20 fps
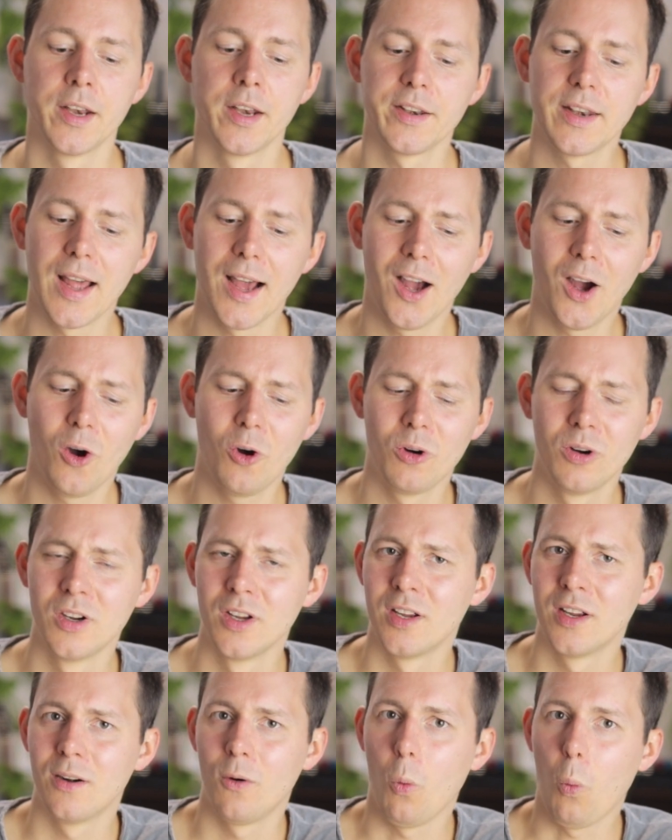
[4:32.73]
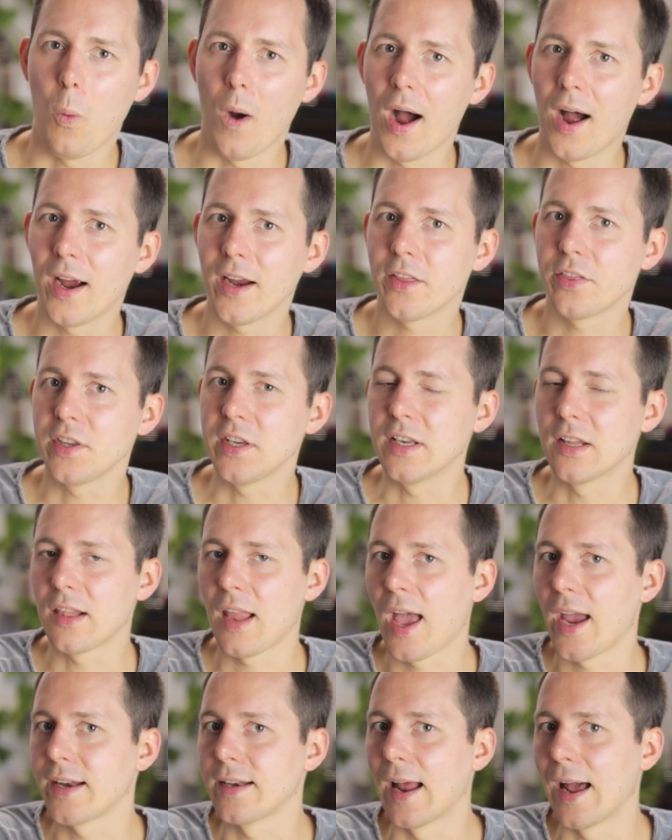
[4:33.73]
Now, why the
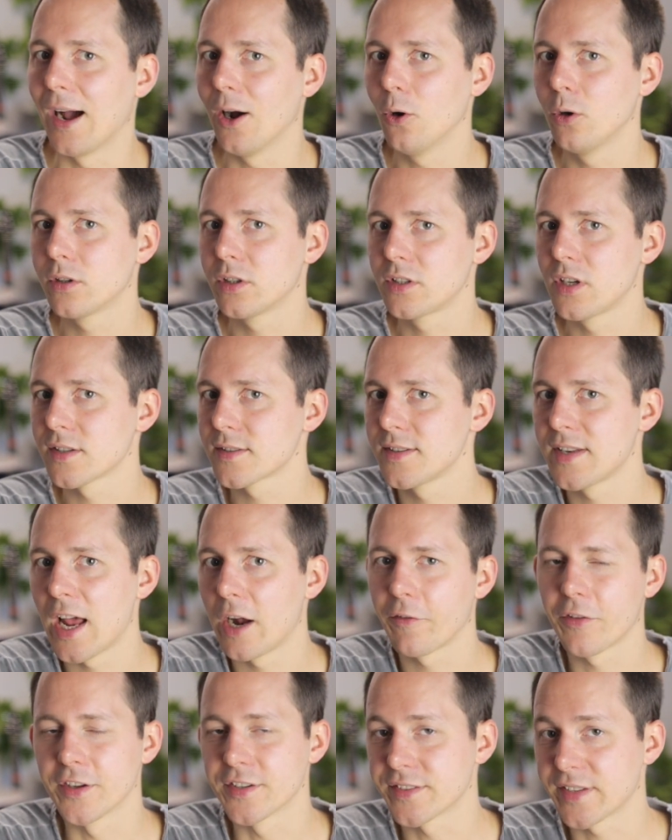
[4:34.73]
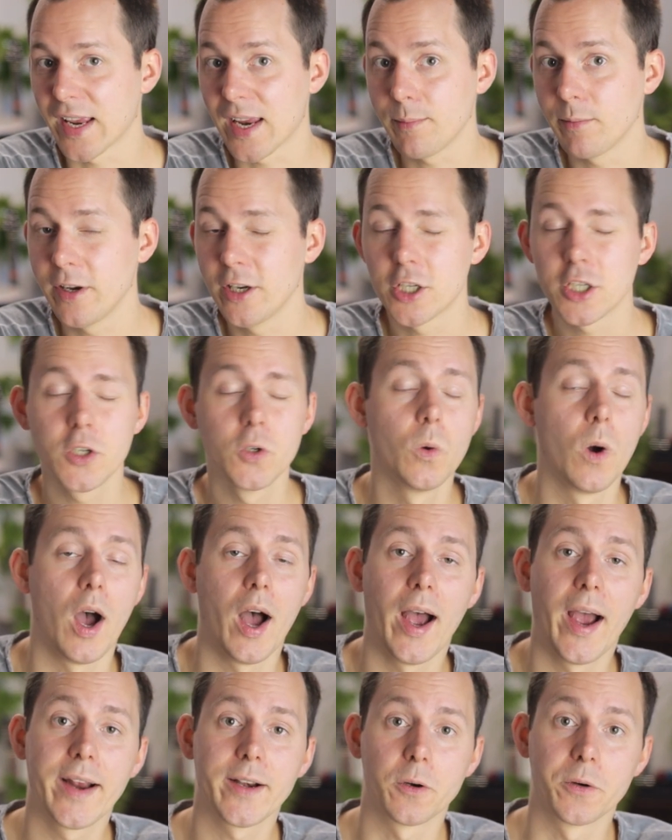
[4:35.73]
line out doesn't have the same issue,
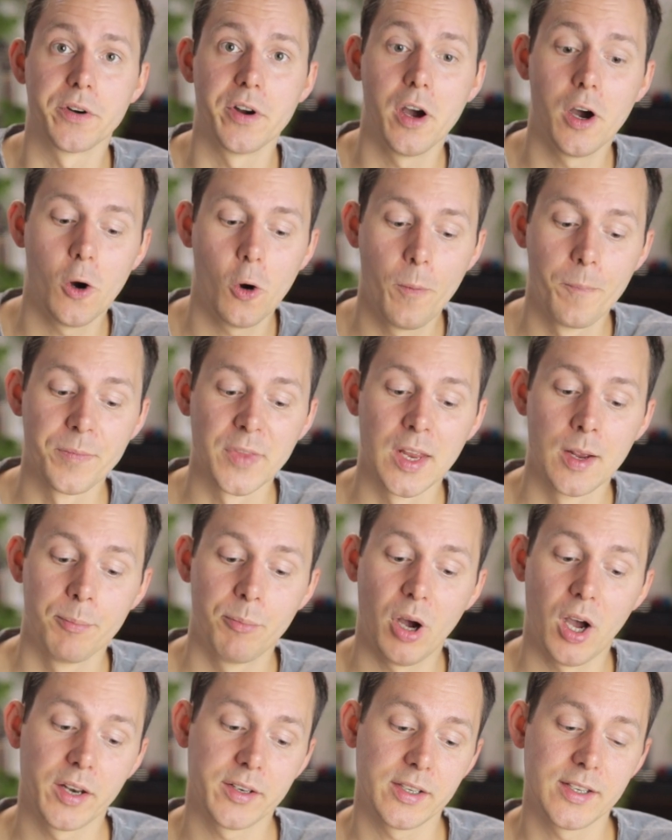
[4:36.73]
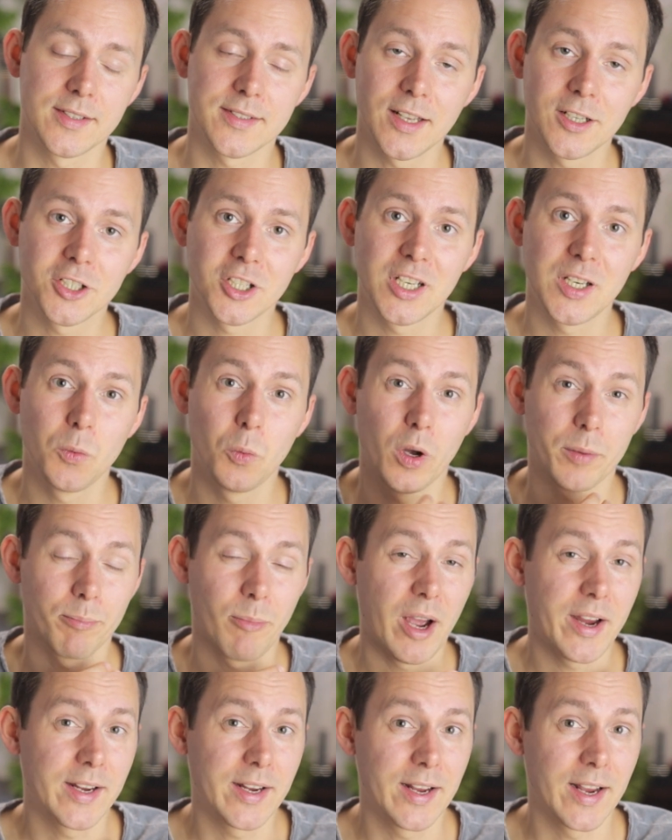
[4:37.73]
I don't know. But essentially what
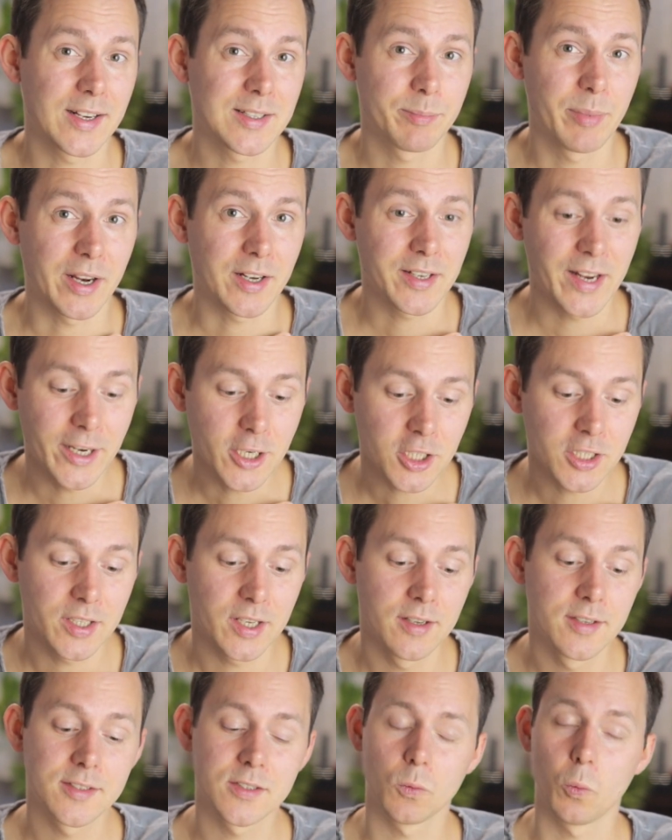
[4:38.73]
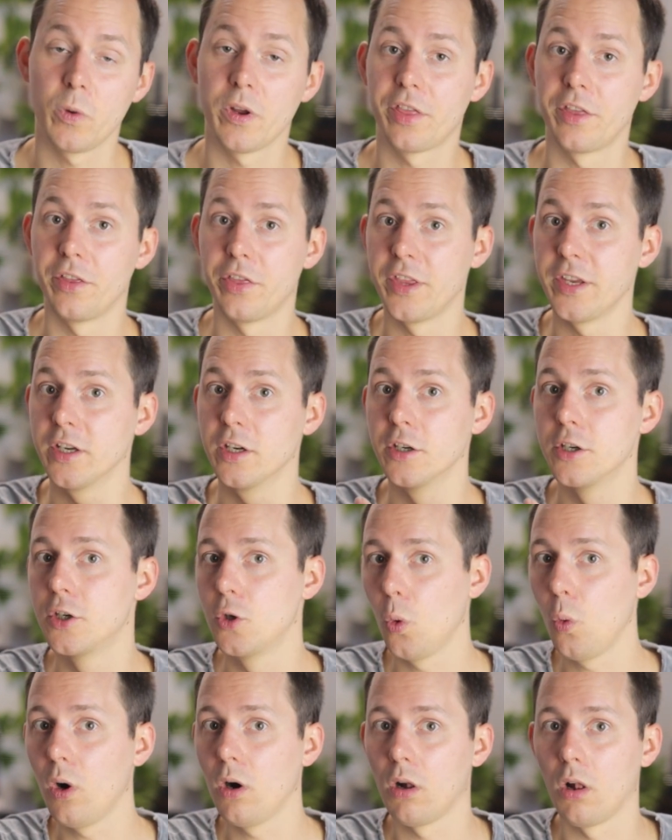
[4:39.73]
my expectation is with the
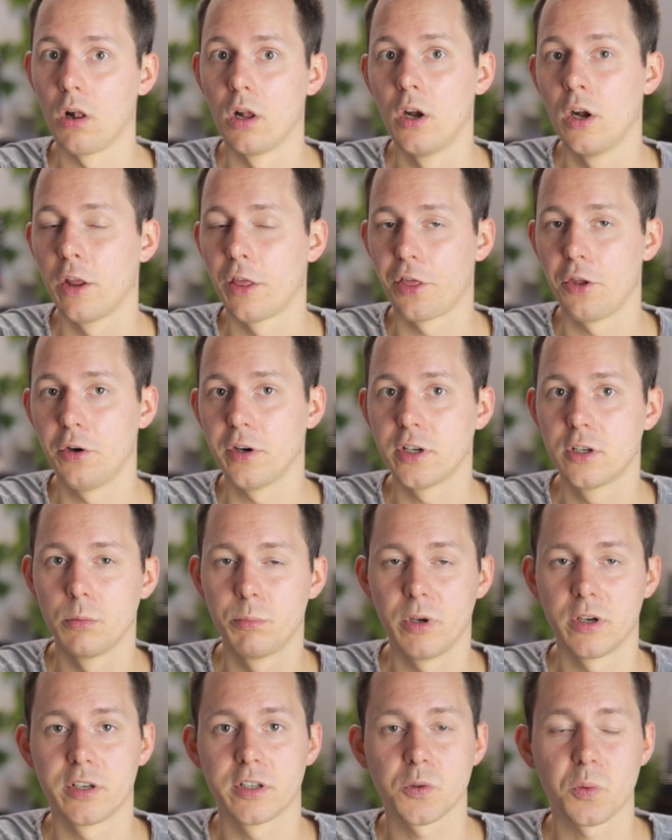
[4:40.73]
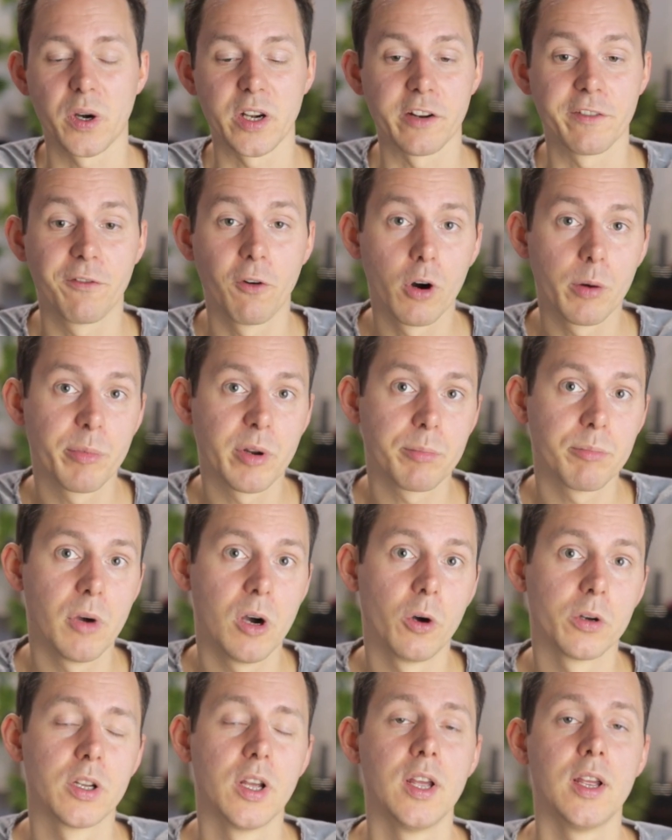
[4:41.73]
dual 32-bit, 24-bit
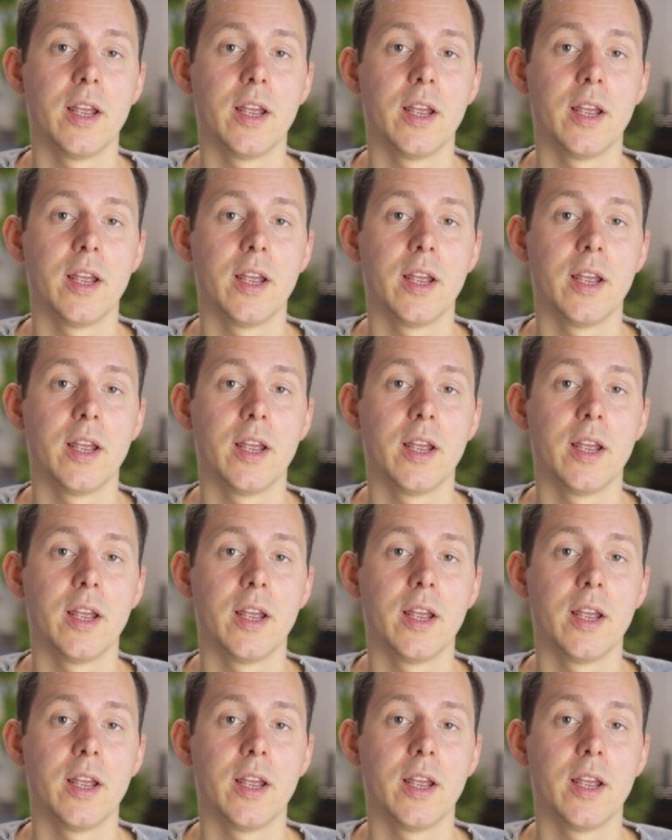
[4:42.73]
mode,